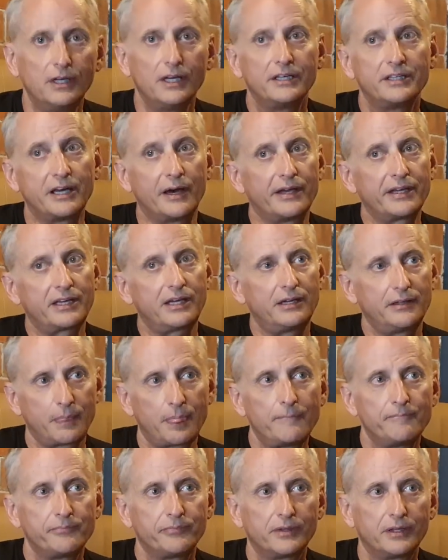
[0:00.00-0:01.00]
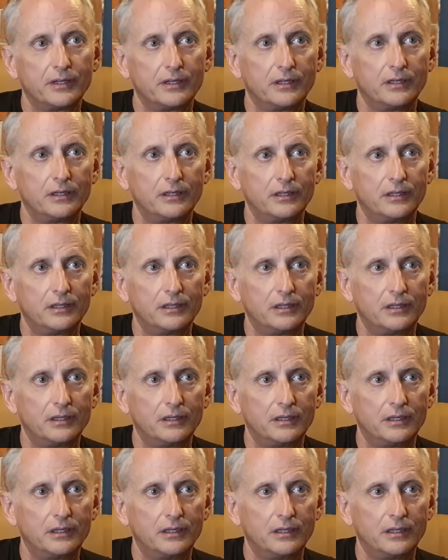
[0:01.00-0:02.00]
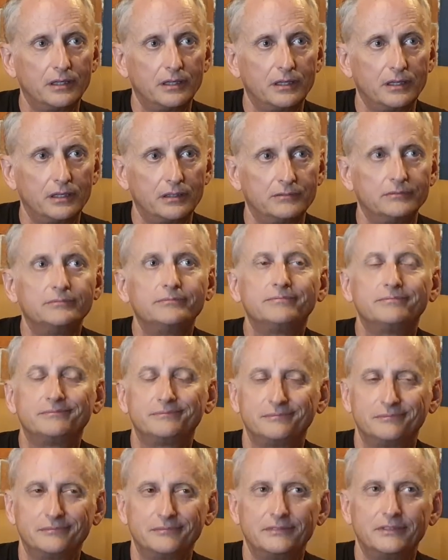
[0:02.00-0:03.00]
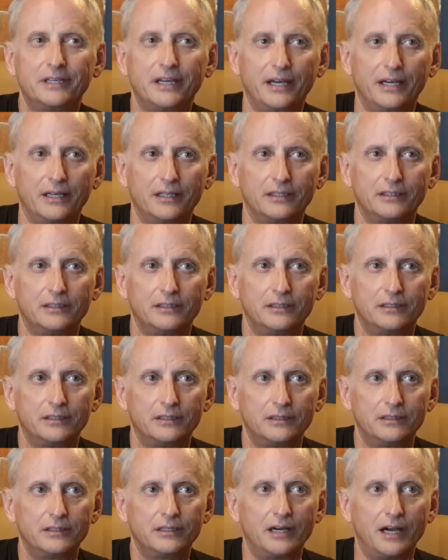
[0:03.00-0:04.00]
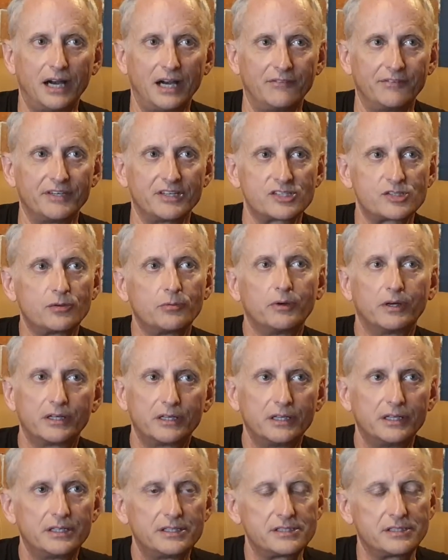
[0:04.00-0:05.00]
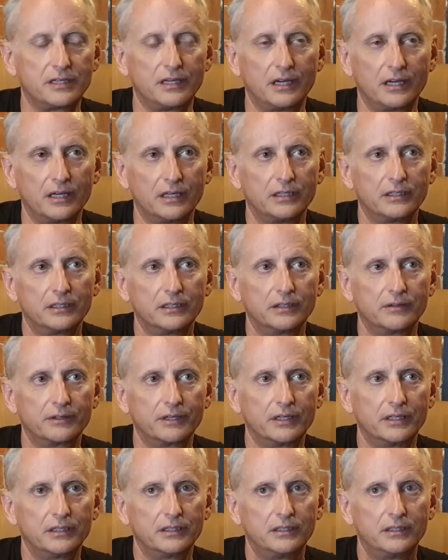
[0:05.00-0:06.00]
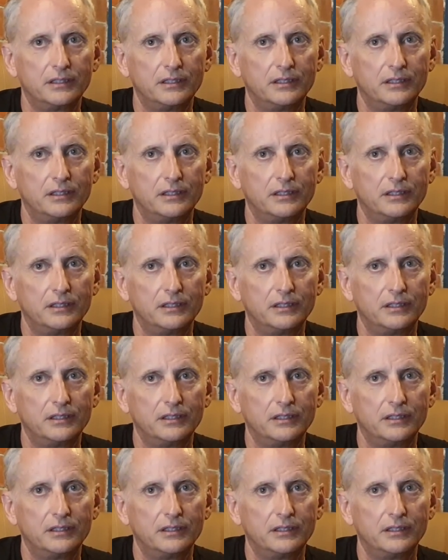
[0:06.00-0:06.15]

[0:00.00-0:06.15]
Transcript: It's now, better I, probably if they wrap it in like some kind of, you know, so yeah. it's not obvious what it Obviously is. Obviously what it is, yeah. Yeah. Right?